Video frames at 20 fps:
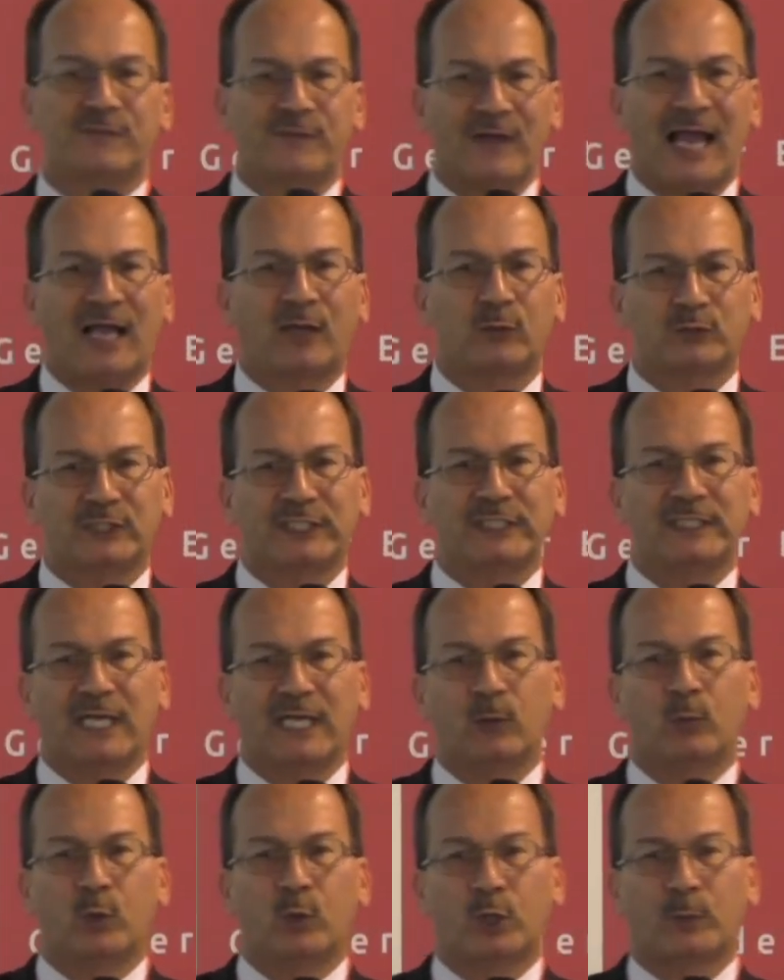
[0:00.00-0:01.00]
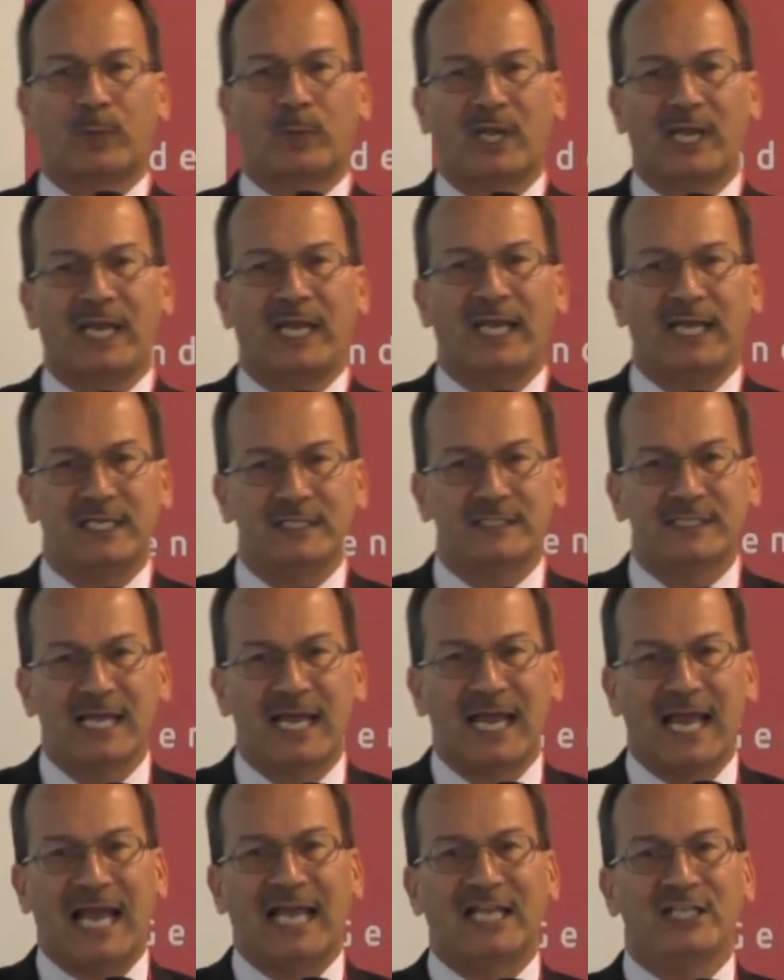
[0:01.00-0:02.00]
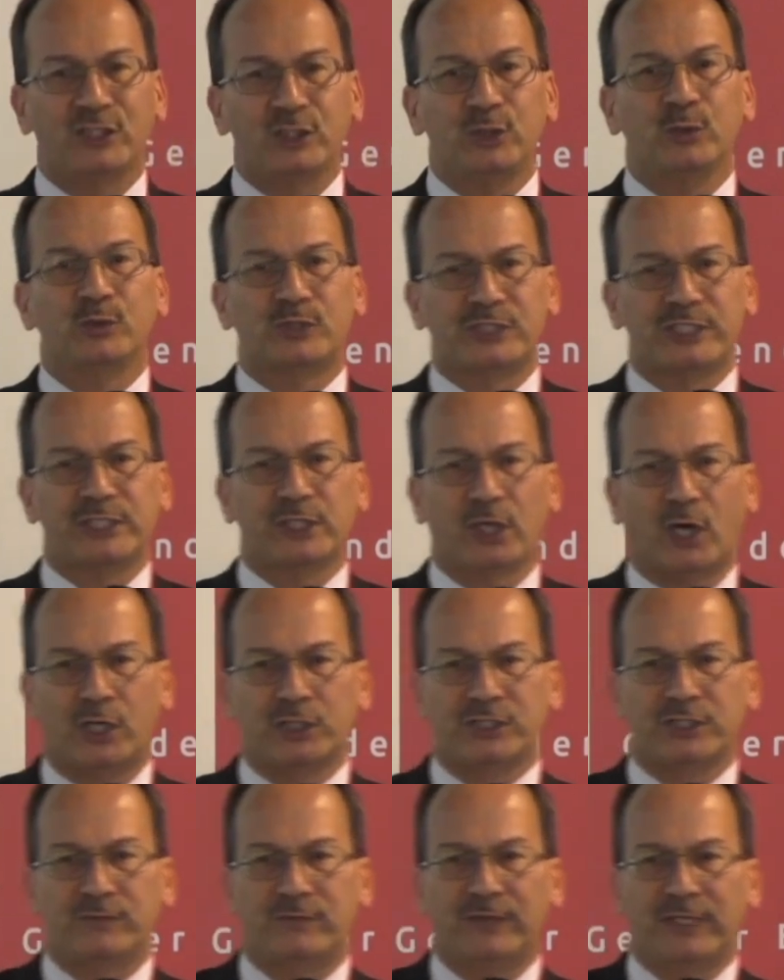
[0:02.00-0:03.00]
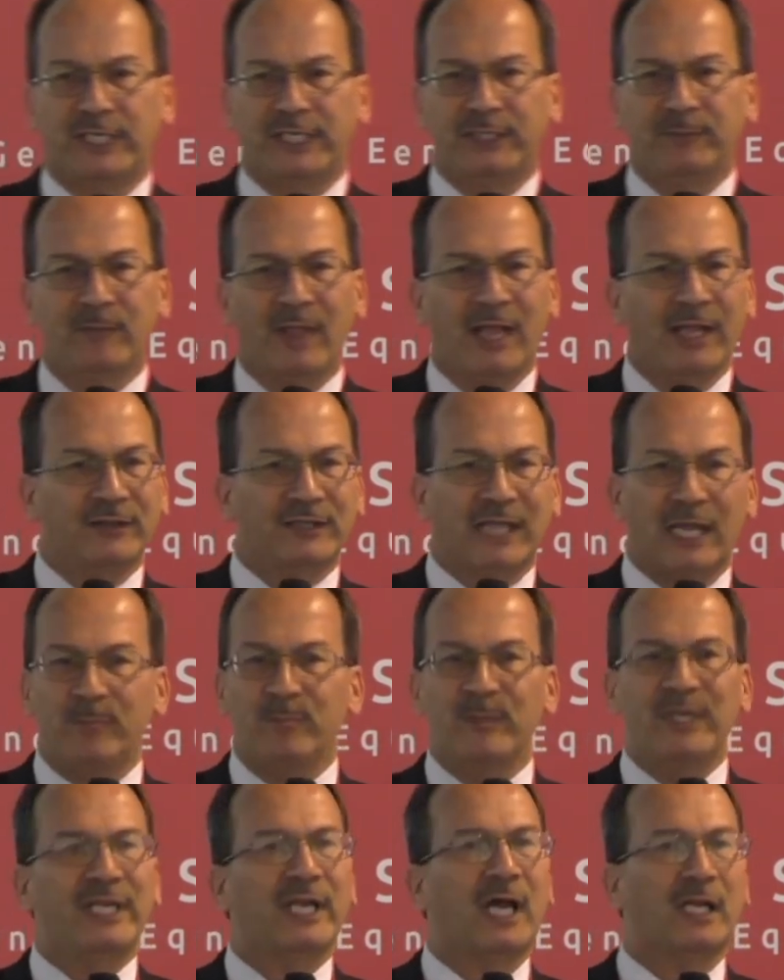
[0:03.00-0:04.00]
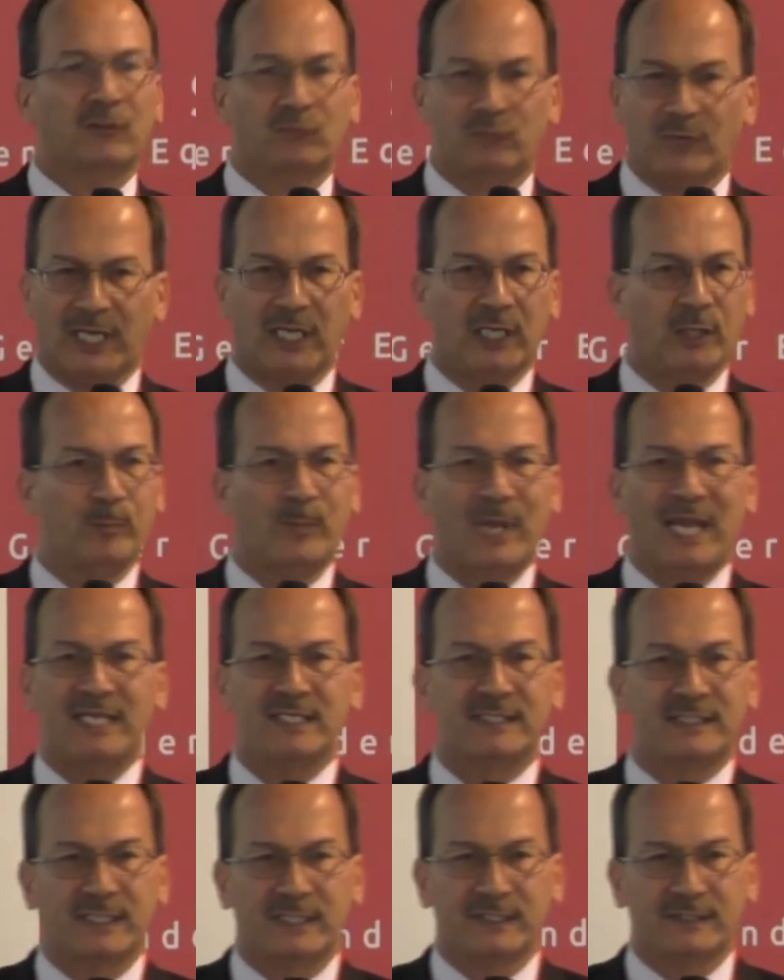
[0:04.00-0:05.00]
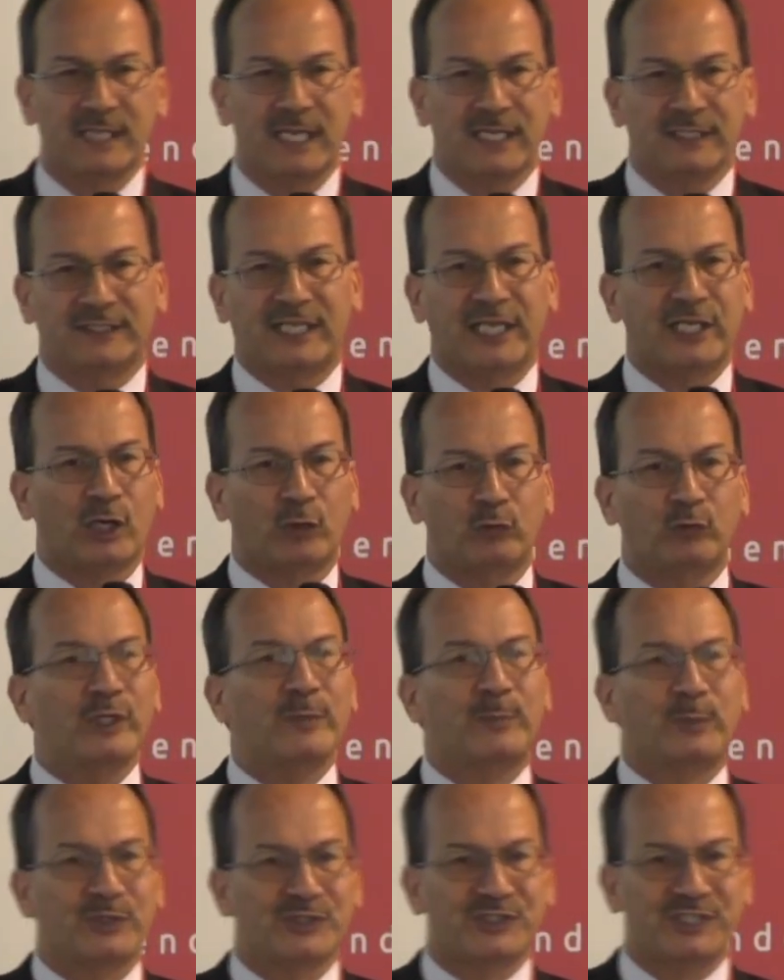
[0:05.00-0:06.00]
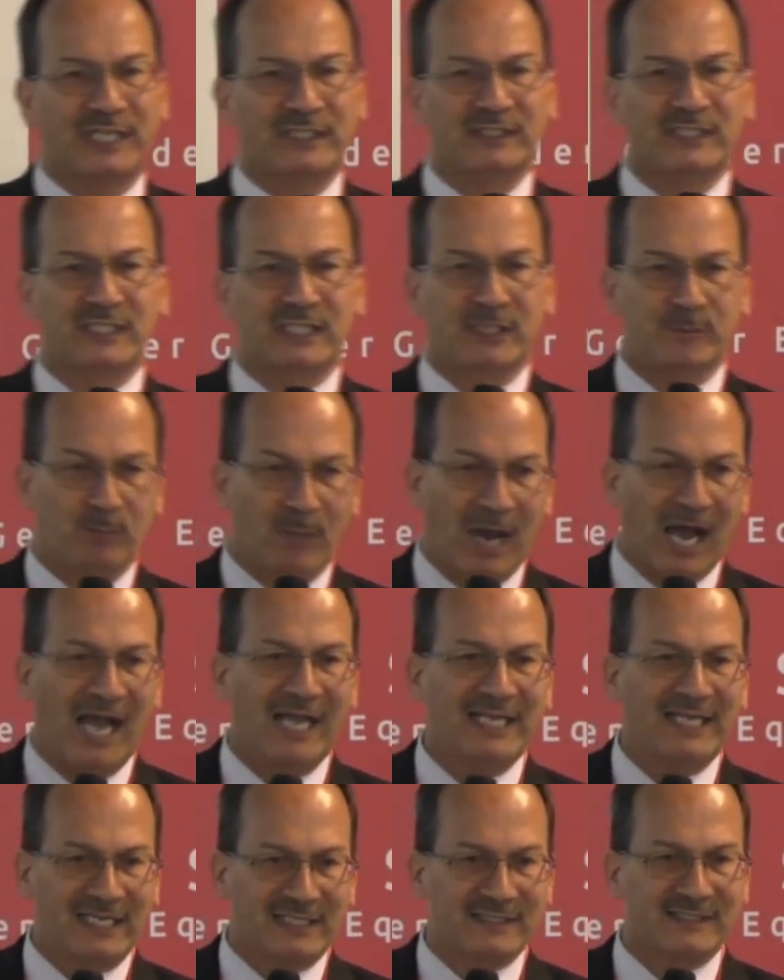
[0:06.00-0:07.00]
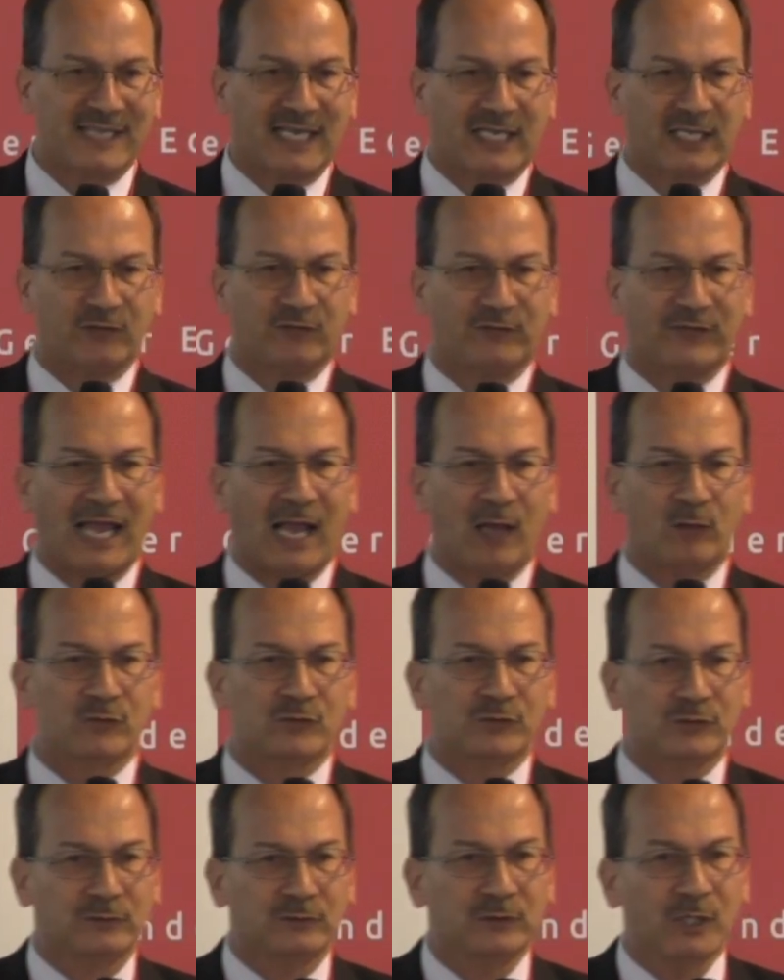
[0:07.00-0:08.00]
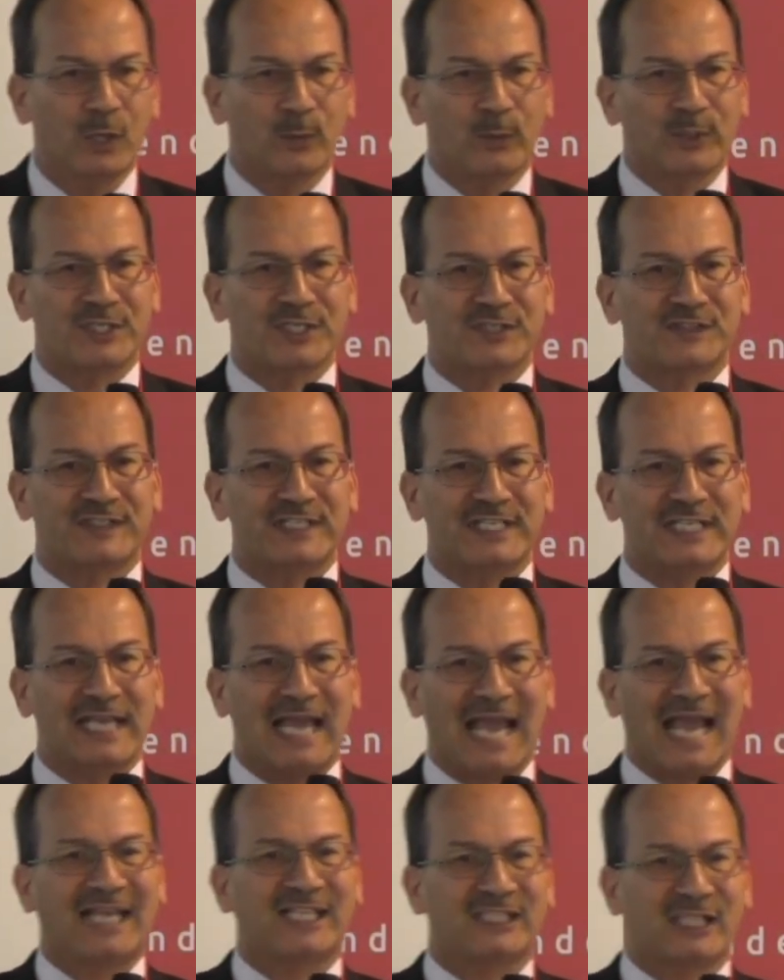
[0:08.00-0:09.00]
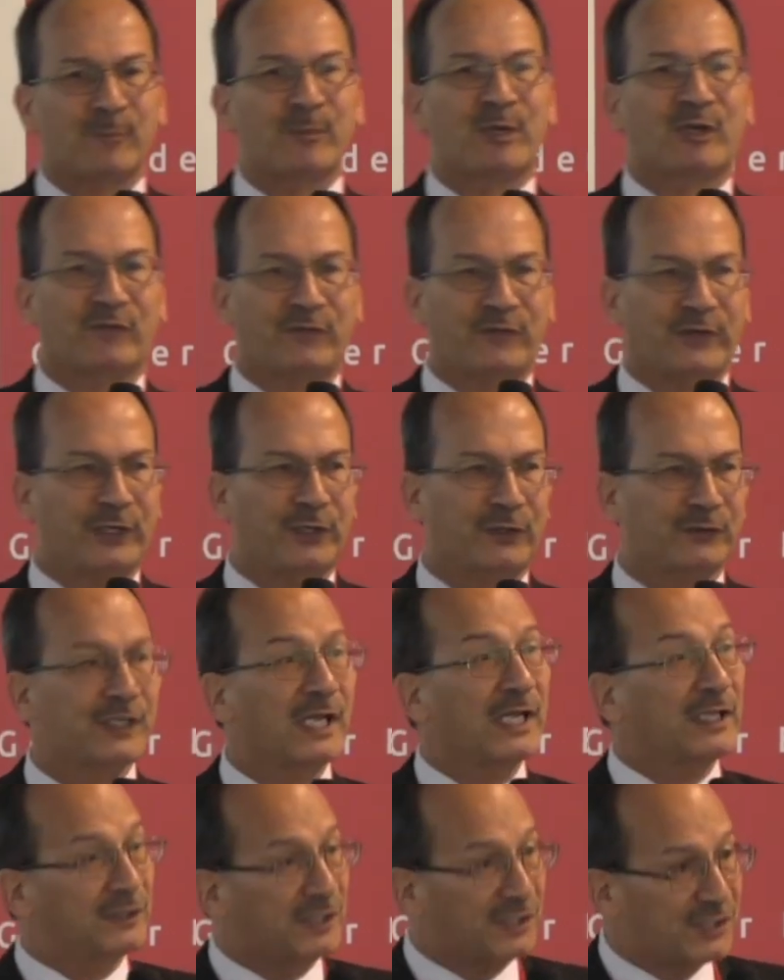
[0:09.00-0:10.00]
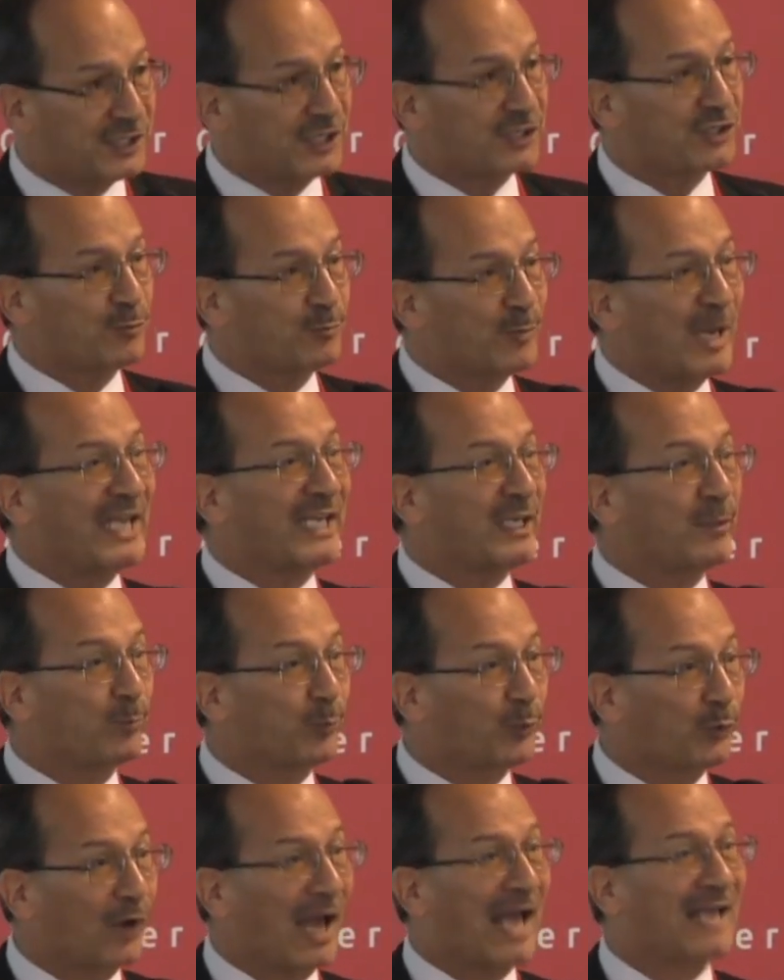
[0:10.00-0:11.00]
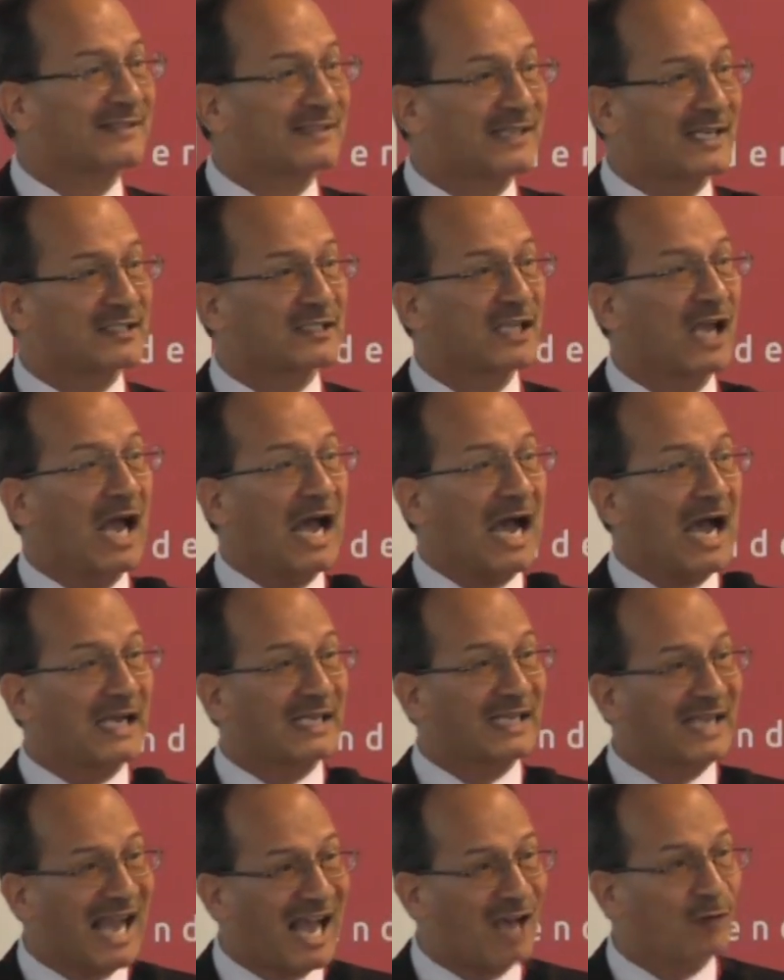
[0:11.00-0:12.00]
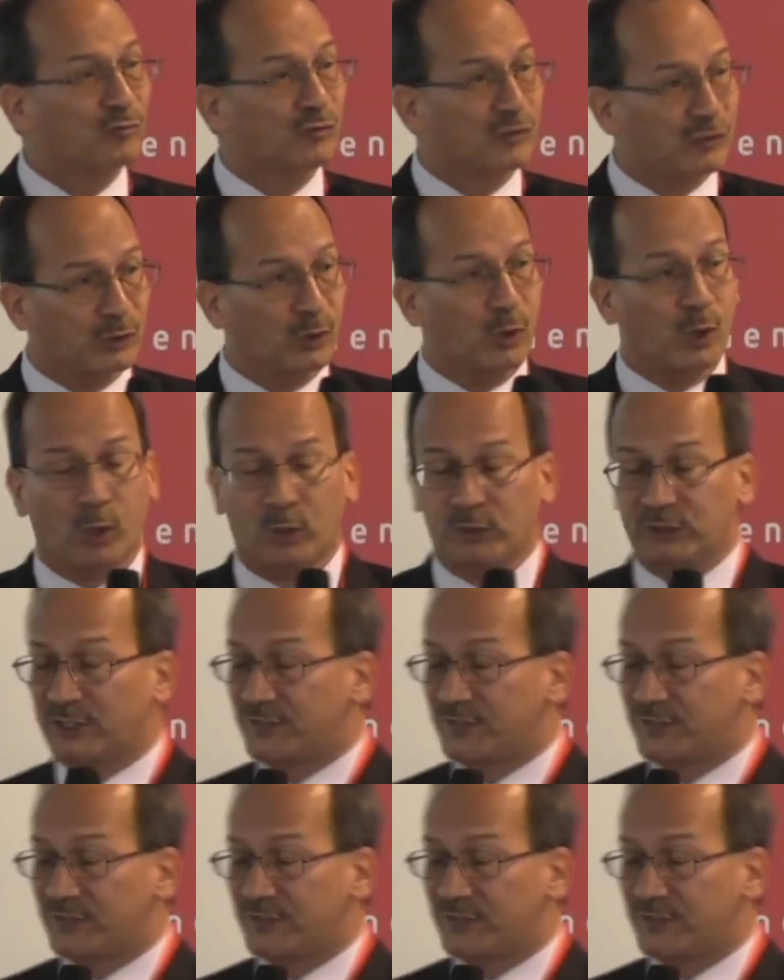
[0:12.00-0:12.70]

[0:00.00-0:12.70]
Faculty Network plays at UTRGV. They meet on a regular basis. They are represented in my Executive Council, which is the Academic Affairs Decision Making Process uh, Council or